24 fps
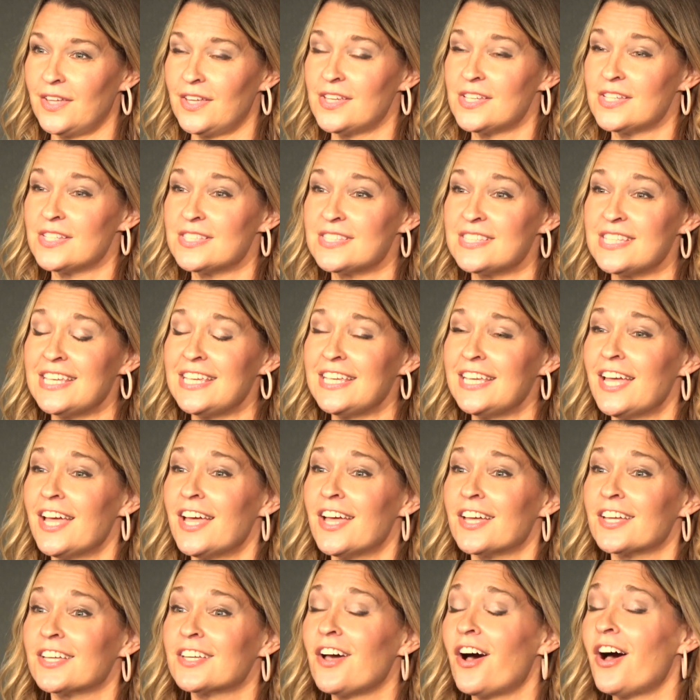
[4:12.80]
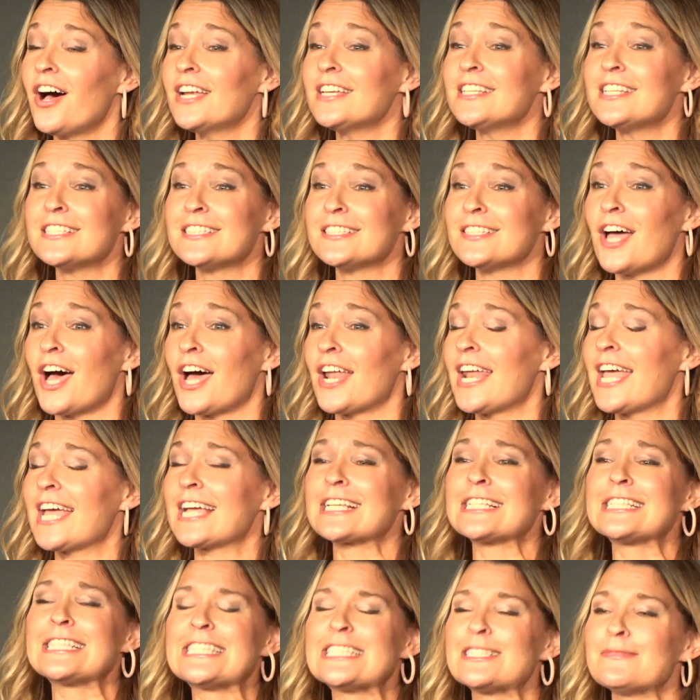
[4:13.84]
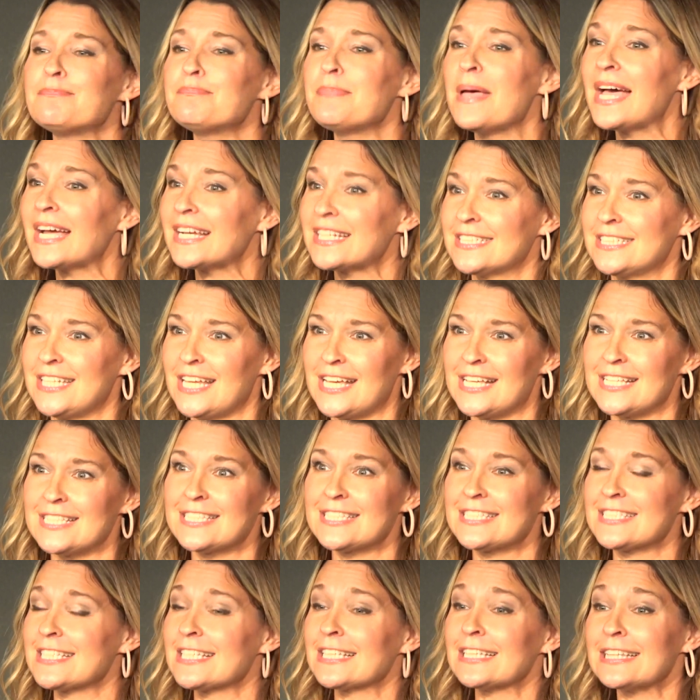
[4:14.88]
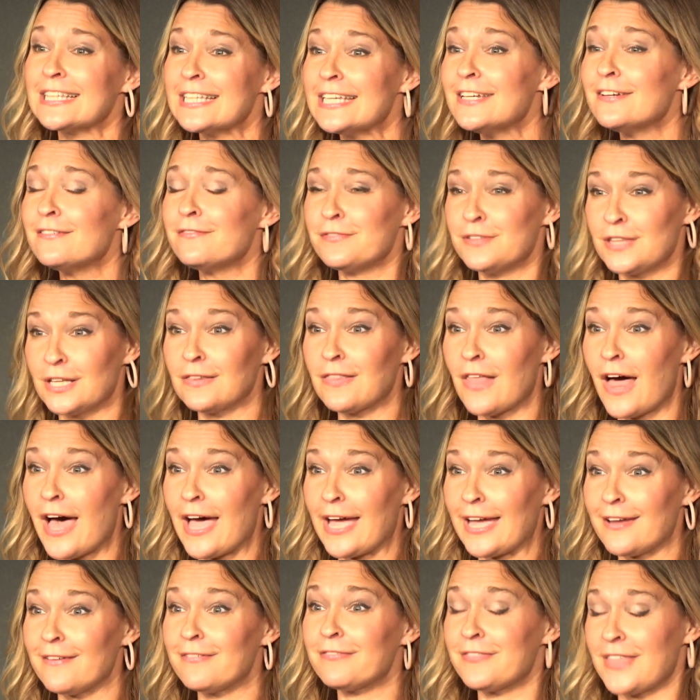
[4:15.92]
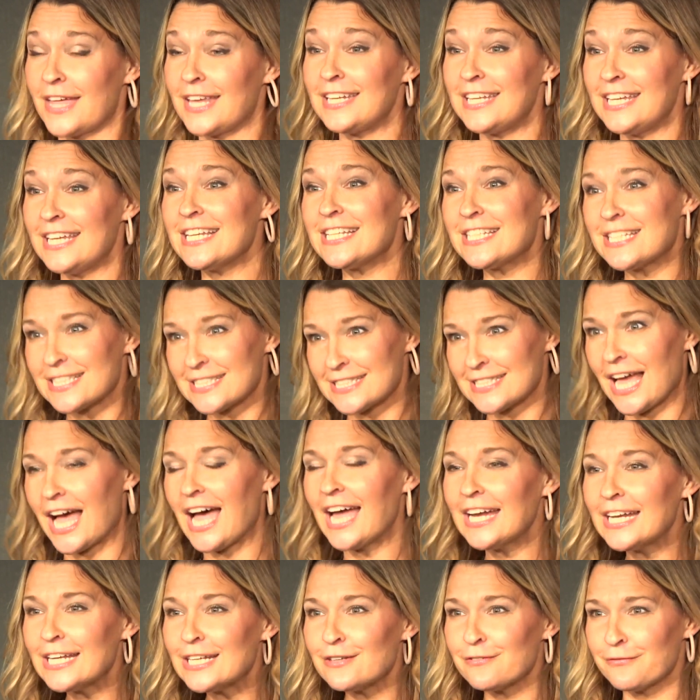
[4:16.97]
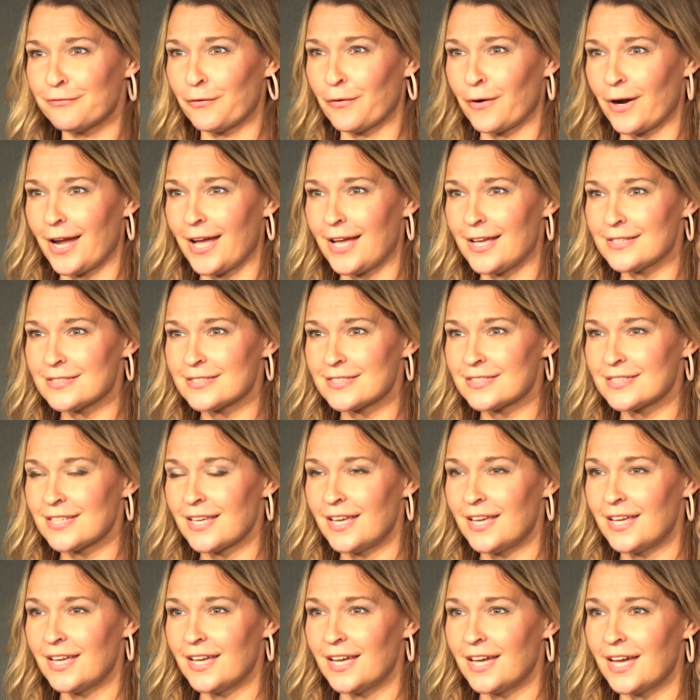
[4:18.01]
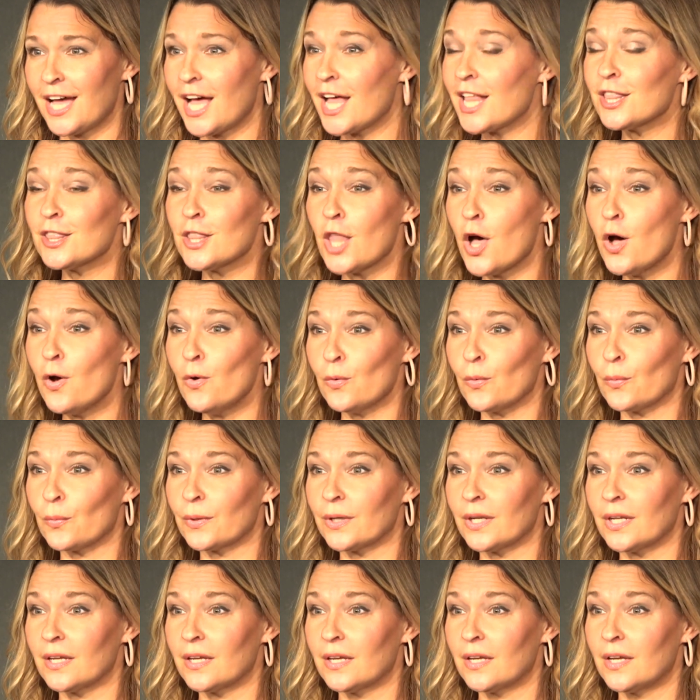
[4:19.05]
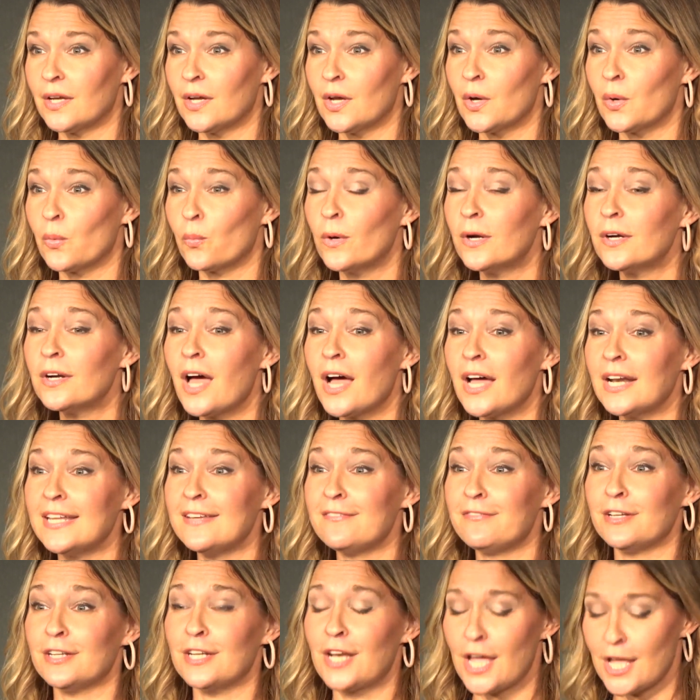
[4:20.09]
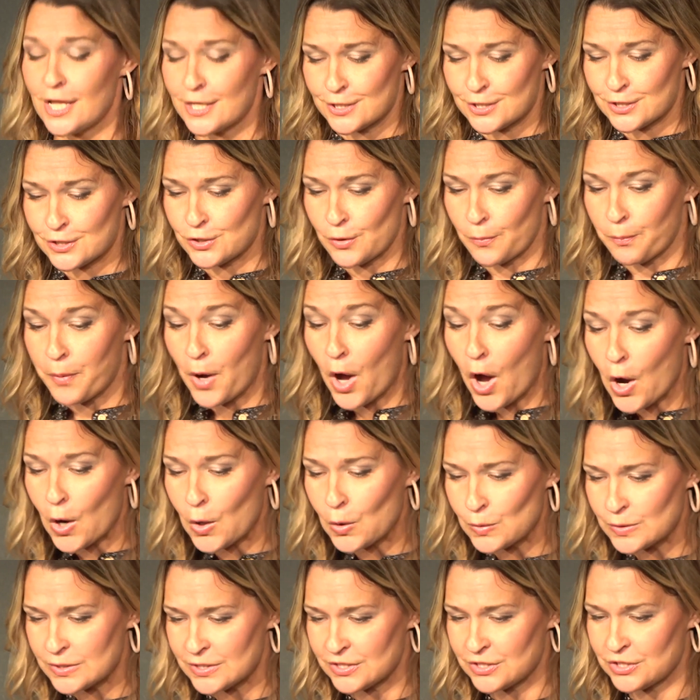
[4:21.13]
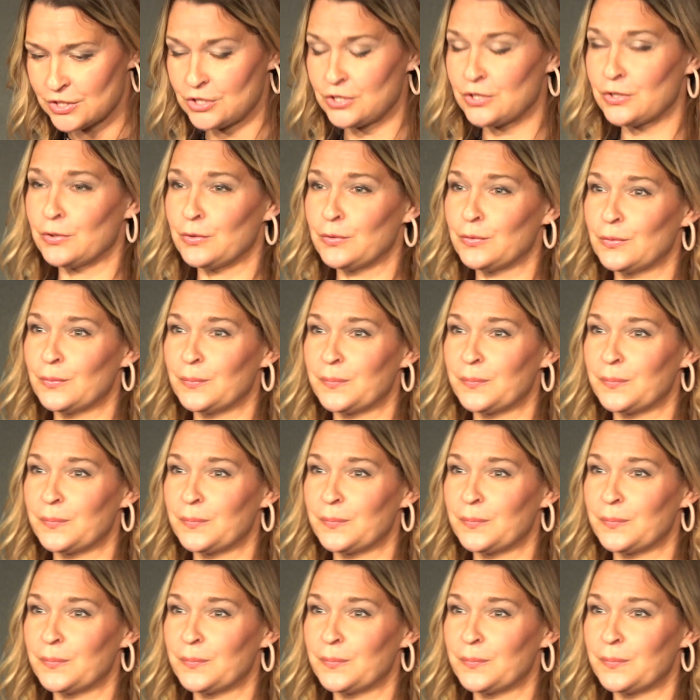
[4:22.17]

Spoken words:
See, God does not expect us to live the life that he designed for us alone. We're not even supposed to.